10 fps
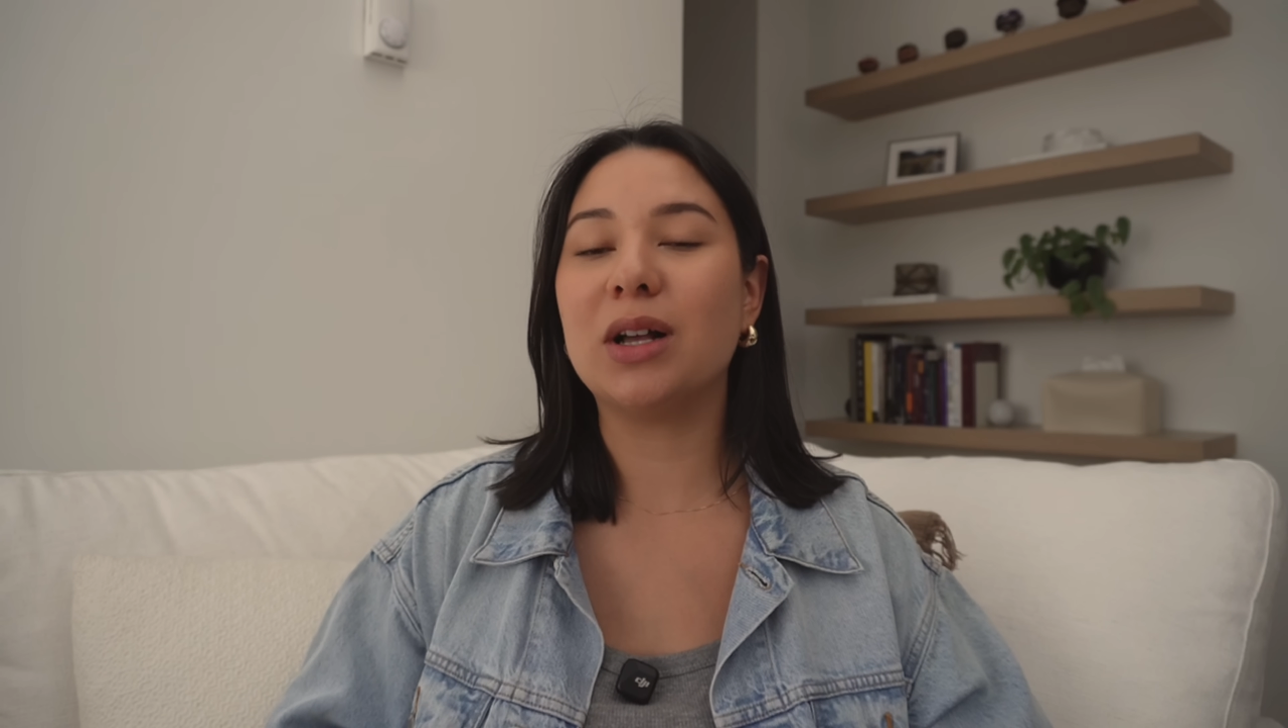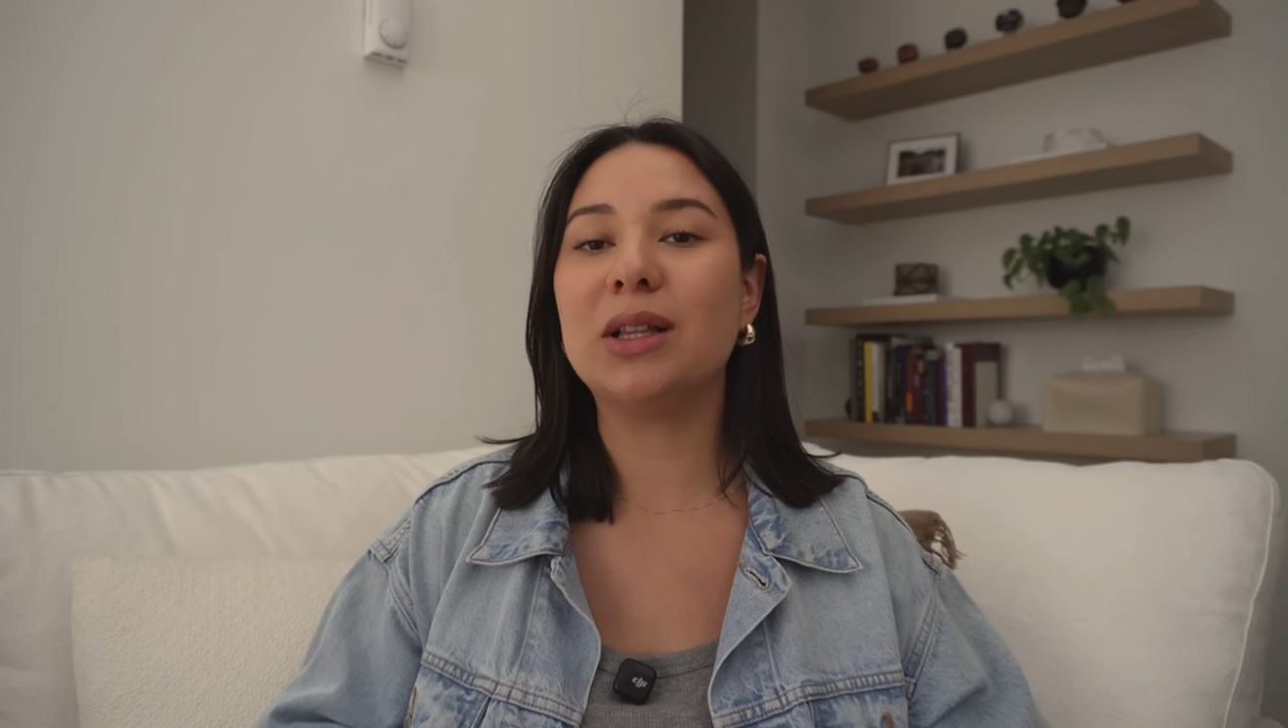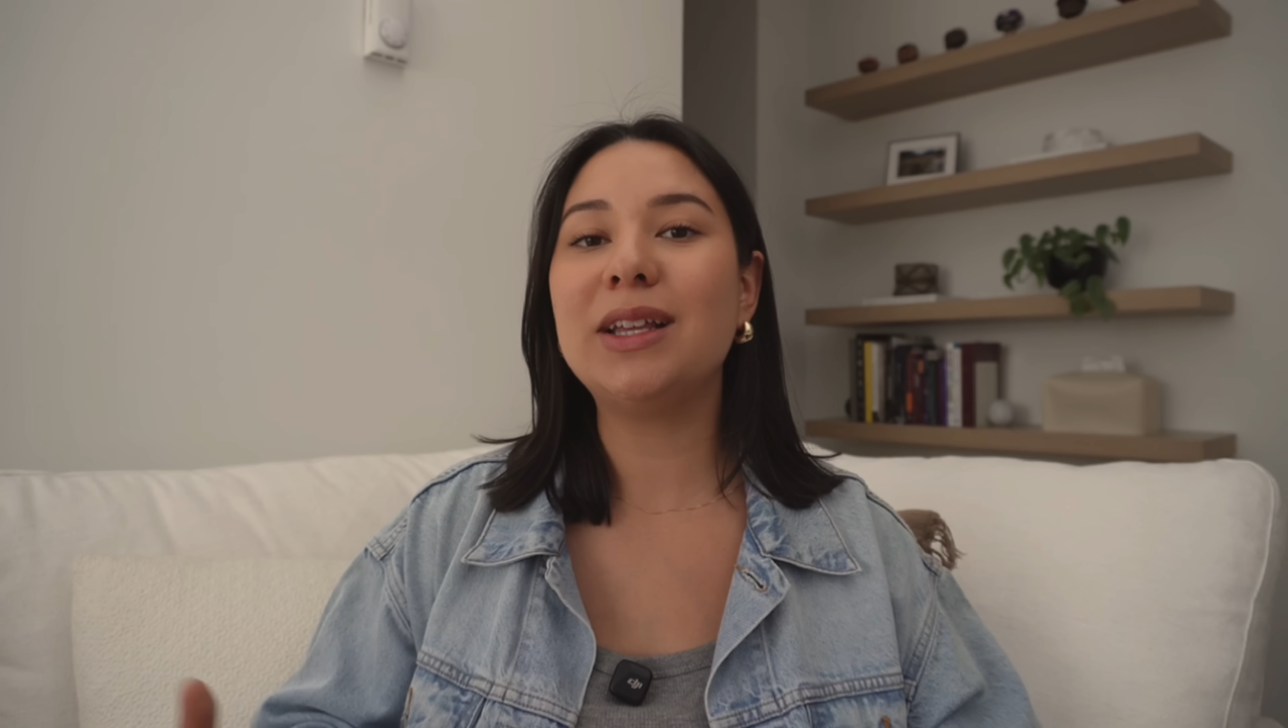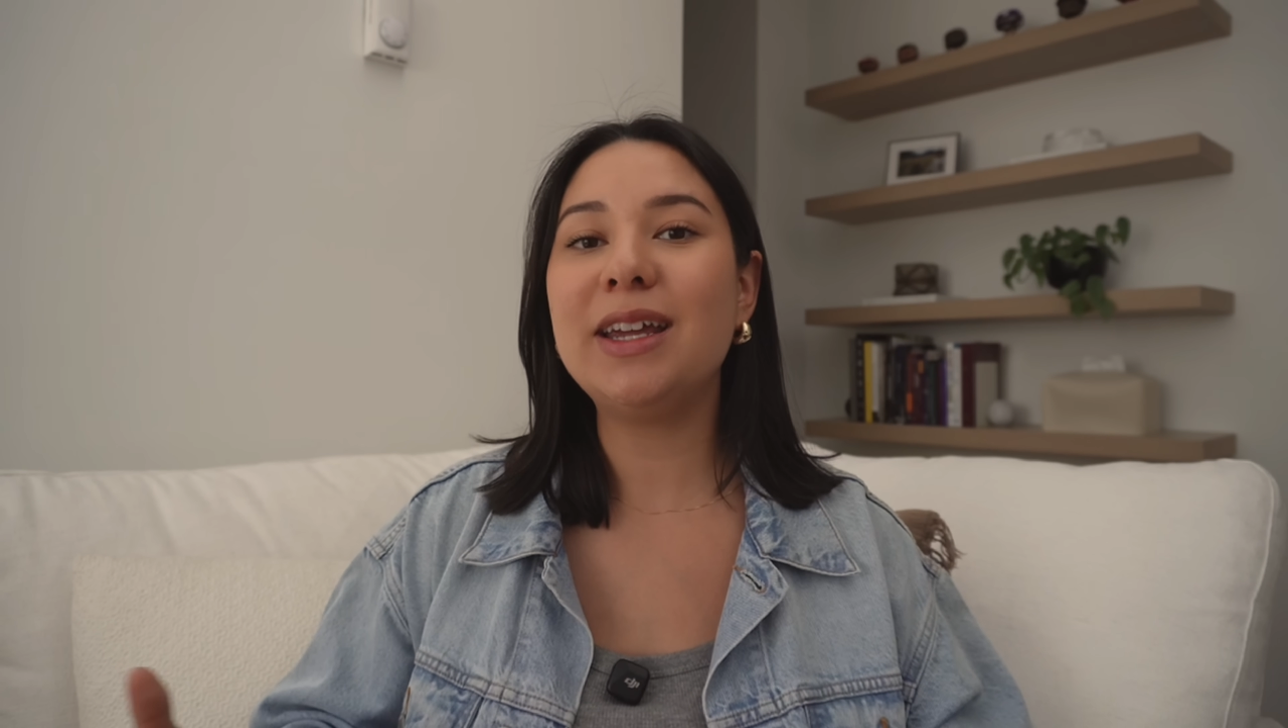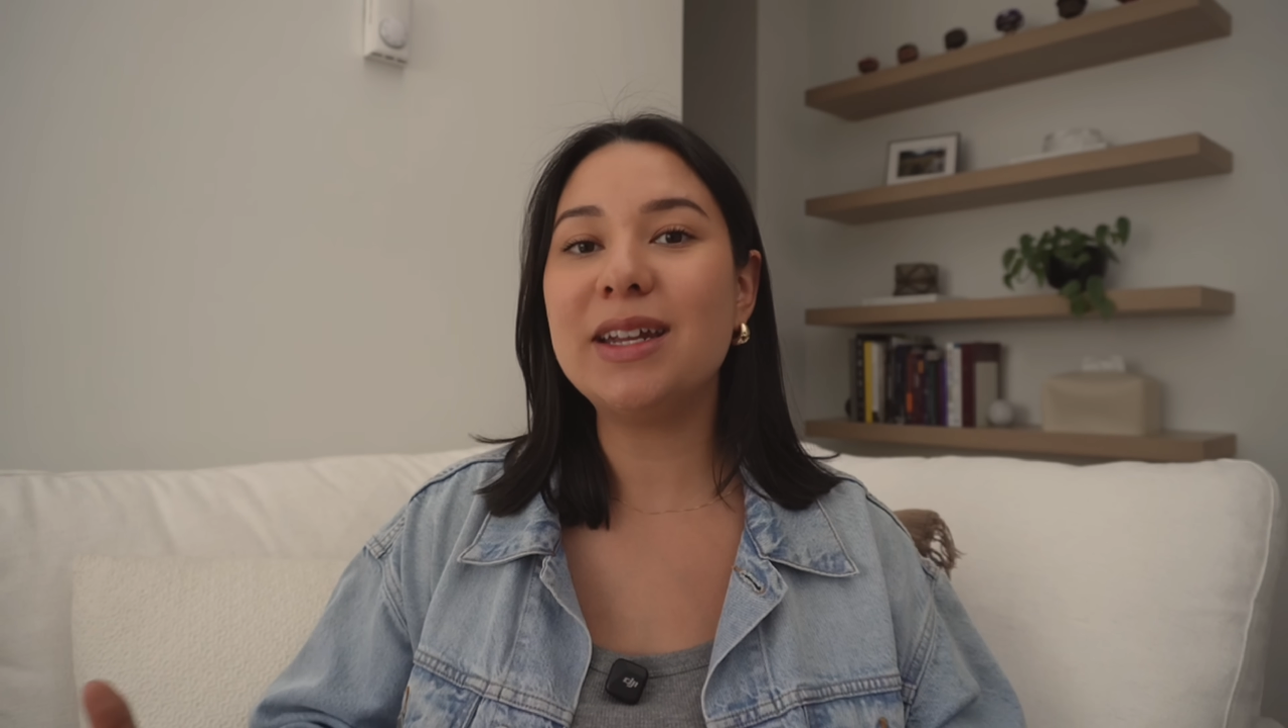
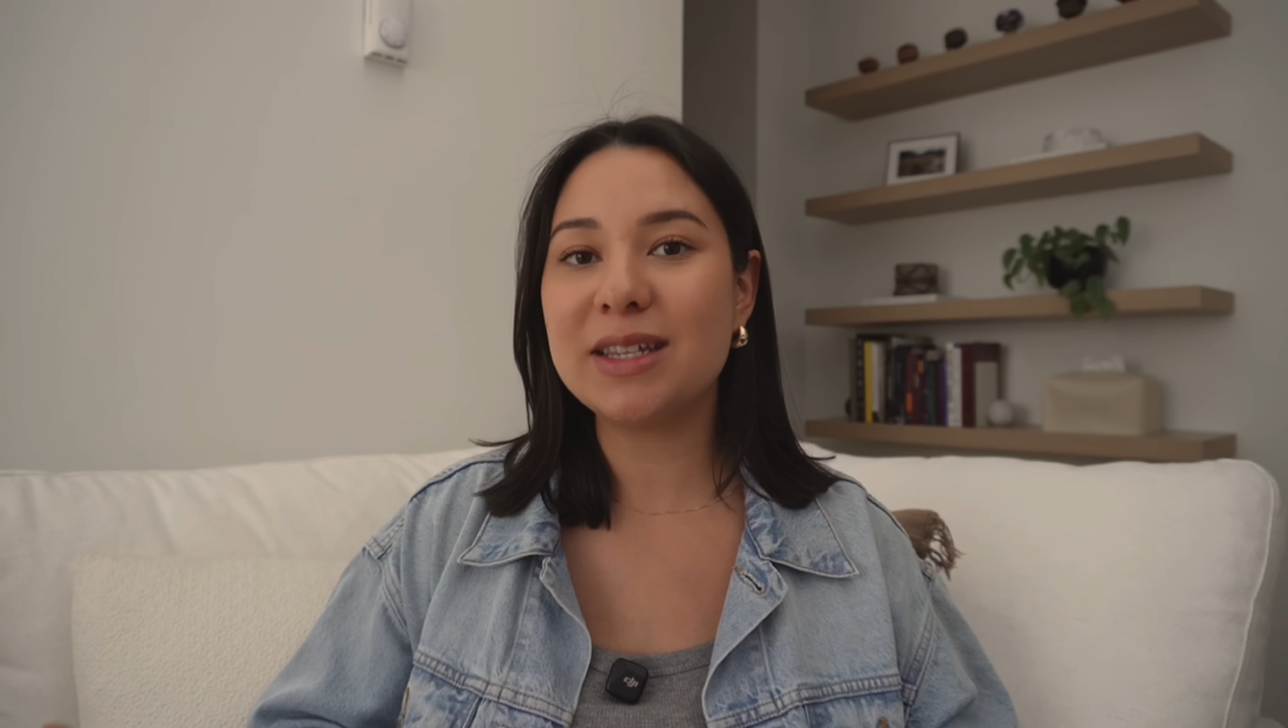clean